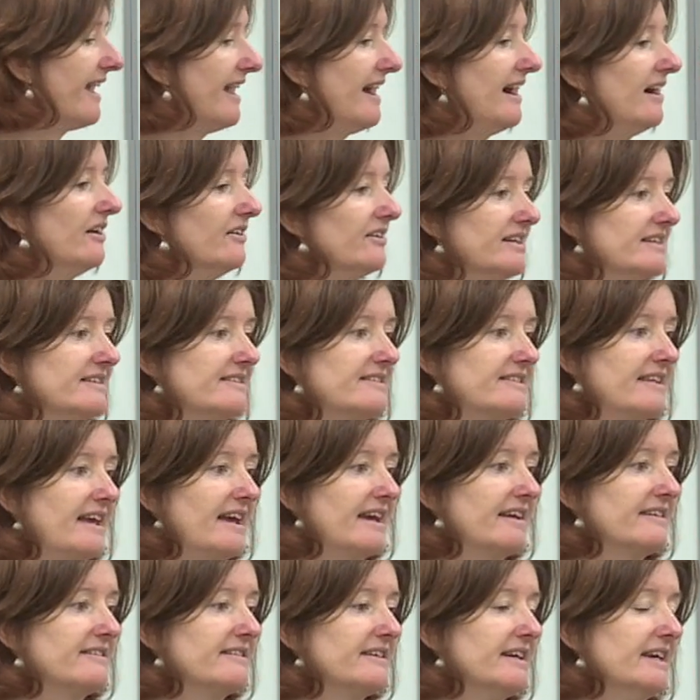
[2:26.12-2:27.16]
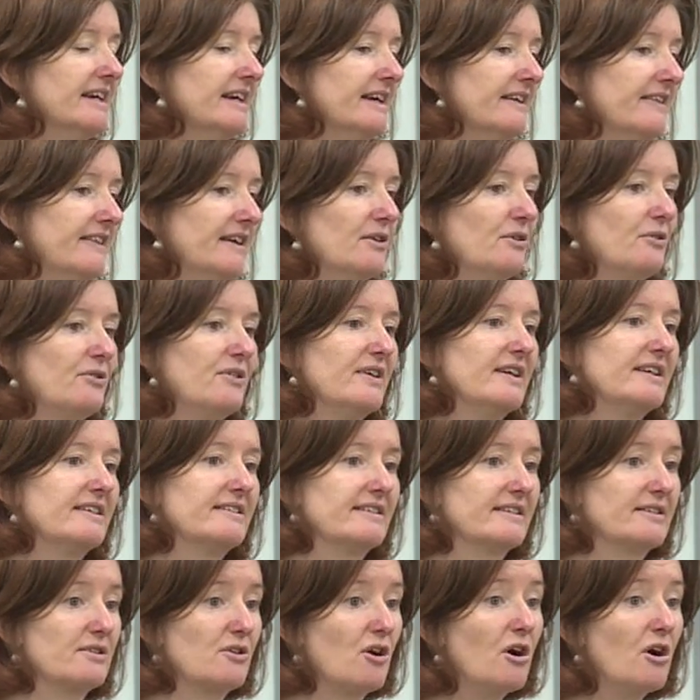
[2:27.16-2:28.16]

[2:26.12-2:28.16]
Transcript: out is that there are things as